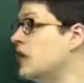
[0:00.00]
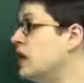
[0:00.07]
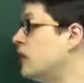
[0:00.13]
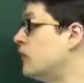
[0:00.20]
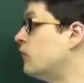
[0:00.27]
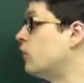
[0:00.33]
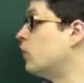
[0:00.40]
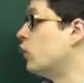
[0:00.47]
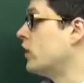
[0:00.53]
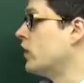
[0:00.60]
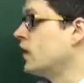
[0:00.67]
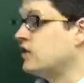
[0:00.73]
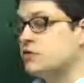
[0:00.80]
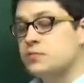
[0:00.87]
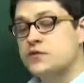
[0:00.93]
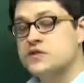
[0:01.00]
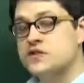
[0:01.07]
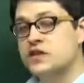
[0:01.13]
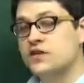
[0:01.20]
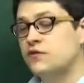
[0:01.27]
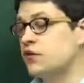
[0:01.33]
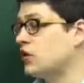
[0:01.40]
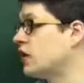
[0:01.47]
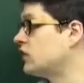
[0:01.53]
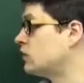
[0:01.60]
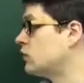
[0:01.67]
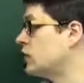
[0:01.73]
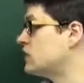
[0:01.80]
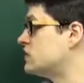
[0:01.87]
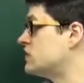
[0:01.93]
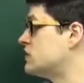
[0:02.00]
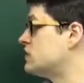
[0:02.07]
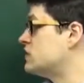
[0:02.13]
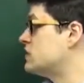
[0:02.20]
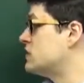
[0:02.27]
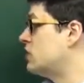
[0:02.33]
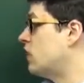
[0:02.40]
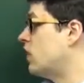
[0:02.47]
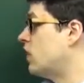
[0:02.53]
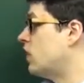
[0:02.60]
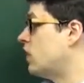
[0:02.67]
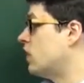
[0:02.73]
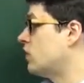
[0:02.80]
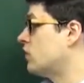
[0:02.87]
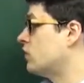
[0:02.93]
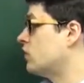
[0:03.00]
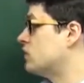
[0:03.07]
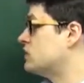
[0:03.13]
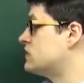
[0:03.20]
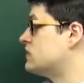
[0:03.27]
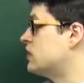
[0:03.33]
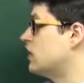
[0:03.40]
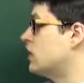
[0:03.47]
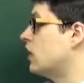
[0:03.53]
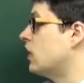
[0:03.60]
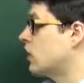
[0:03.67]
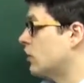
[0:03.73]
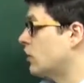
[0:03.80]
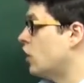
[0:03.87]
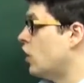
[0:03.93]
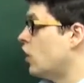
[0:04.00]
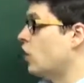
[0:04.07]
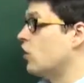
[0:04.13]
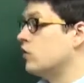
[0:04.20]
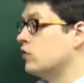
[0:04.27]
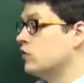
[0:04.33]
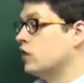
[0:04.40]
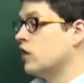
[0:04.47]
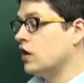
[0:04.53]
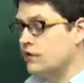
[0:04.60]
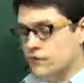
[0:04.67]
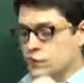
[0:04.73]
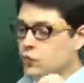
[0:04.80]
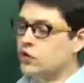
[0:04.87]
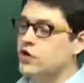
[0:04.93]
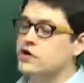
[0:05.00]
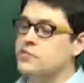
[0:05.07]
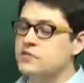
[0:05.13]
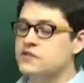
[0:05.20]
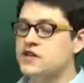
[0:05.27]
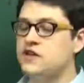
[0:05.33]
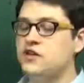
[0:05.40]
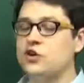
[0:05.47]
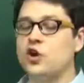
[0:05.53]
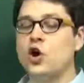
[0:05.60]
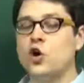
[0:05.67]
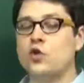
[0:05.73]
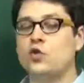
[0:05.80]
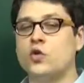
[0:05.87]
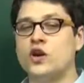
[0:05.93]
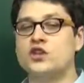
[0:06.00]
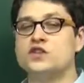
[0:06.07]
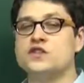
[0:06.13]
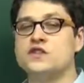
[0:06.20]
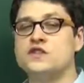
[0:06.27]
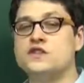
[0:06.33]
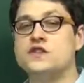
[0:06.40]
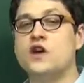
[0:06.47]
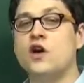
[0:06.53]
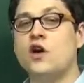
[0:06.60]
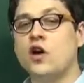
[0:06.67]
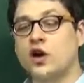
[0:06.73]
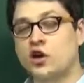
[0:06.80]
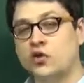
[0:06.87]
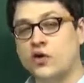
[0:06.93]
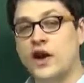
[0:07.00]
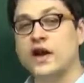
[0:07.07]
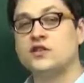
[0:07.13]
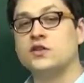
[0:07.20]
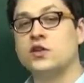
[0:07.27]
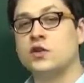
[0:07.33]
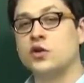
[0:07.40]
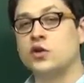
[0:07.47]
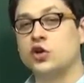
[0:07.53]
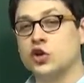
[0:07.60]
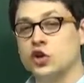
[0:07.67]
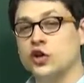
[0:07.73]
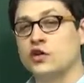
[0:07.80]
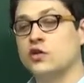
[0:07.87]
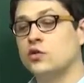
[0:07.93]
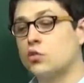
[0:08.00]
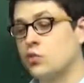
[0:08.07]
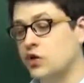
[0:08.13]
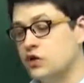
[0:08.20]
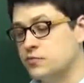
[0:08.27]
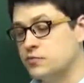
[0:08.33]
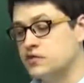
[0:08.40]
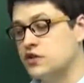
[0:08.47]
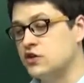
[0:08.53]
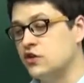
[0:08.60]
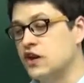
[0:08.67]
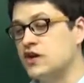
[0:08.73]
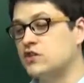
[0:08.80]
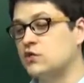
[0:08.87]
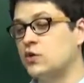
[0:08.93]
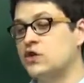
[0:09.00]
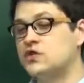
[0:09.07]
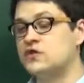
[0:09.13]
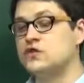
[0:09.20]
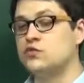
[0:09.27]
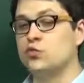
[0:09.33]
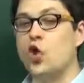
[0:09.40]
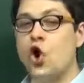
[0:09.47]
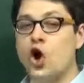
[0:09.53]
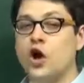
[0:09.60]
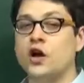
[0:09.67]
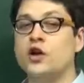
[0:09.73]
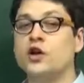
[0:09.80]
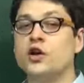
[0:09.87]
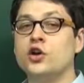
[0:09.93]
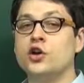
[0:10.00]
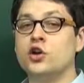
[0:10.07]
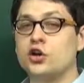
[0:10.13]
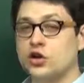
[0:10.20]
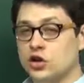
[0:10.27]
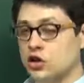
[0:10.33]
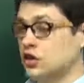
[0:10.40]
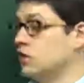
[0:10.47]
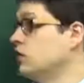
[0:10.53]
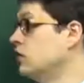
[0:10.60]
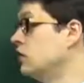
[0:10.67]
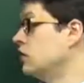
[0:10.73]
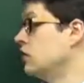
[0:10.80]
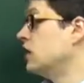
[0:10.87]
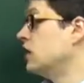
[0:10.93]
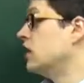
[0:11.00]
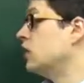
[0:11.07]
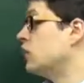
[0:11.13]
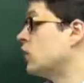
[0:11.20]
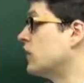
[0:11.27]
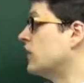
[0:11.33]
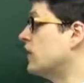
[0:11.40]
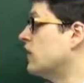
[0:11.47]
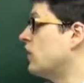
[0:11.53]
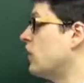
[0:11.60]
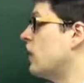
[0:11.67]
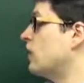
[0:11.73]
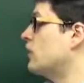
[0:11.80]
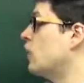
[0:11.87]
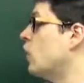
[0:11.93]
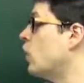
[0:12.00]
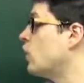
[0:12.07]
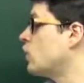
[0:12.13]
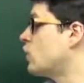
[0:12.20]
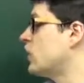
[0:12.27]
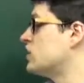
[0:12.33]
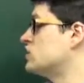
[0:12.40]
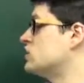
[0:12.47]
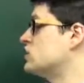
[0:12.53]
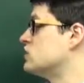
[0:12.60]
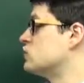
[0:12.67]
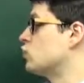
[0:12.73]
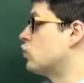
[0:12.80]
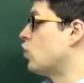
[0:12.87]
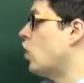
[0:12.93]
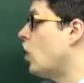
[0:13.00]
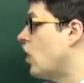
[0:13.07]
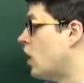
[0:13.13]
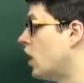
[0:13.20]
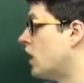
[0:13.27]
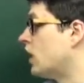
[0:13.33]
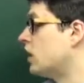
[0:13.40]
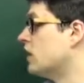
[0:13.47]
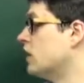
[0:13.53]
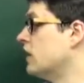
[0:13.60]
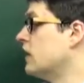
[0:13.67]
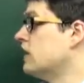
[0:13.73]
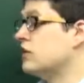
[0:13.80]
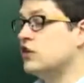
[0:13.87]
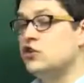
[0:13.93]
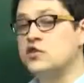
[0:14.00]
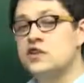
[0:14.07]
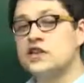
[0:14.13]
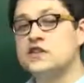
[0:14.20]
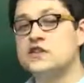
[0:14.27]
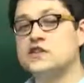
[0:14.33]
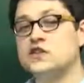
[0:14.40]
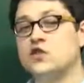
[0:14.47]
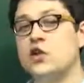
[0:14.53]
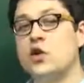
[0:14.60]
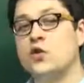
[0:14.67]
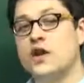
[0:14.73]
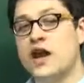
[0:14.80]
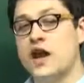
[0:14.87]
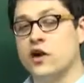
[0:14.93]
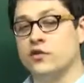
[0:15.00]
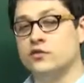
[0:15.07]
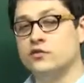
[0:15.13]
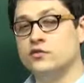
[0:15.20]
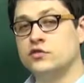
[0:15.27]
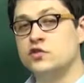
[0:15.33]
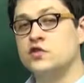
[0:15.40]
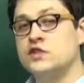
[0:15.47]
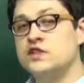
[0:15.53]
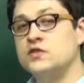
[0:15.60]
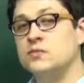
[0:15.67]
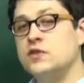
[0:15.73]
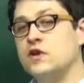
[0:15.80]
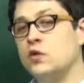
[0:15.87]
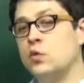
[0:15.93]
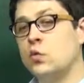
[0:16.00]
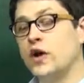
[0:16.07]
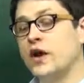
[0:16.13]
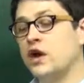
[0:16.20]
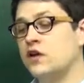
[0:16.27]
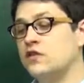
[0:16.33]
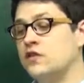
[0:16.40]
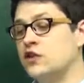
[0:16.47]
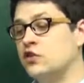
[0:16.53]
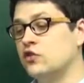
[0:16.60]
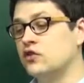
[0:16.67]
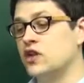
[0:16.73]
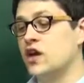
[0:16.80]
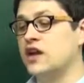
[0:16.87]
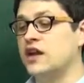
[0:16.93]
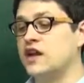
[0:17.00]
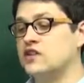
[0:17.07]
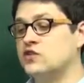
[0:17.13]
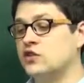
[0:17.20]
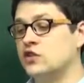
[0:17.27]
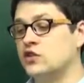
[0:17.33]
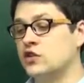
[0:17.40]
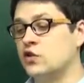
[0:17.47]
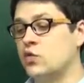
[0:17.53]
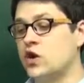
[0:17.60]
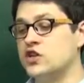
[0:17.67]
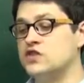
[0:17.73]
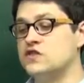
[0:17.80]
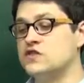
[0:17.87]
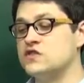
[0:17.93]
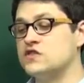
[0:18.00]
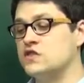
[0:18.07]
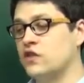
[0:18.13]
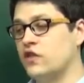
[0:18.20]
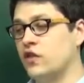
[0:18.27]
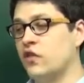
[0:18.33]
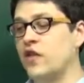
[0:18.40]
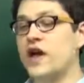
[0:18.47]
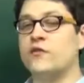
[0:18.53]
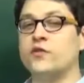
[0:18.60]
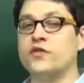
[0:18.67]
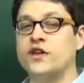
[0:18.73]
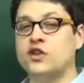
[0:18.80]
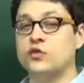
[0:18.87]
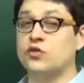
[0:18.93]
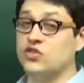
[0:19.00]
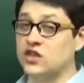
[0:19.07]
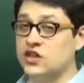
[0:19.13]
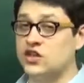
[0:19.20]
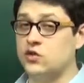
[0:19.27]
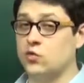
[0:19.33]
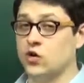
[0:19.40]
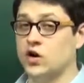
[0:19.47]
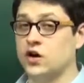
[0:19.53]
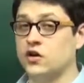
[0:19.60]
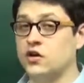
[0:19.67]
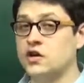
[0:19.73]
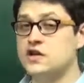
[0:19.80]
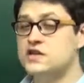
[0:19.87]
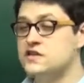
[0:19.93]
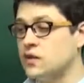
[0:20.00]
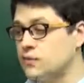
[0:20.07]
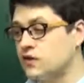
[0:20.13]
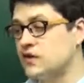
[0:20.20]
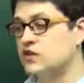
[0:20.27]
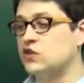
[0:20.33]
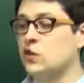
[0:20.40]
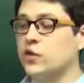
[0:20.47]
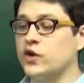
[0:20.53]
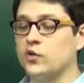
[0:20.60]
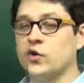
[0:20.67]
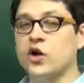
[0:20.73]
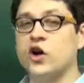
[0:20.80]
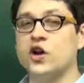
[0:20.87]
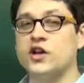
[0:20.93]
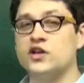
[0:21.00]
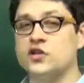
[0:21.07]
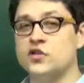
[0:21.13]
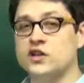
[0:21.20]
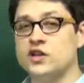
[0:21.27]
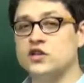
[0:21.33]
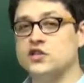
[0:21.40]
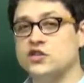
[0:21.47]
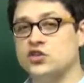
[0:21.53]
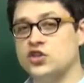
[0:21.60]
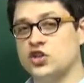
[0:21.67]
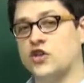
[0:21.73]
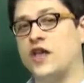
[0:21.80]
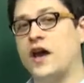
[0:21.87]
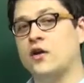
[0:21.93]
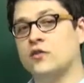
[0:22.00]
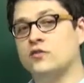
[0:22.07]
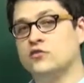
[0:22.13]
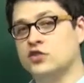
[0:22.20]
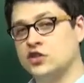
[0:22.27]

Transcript: If 100% of your X questions are zero or O, if 100% of your O questions are correct, good. 100% of your X questions wrong, good. If you're getting a lot of O questions wrong, then you need to slow down. You need to be aware that you're not answering the questions to the level that you think you are. Something is going wrong and you need to chill out.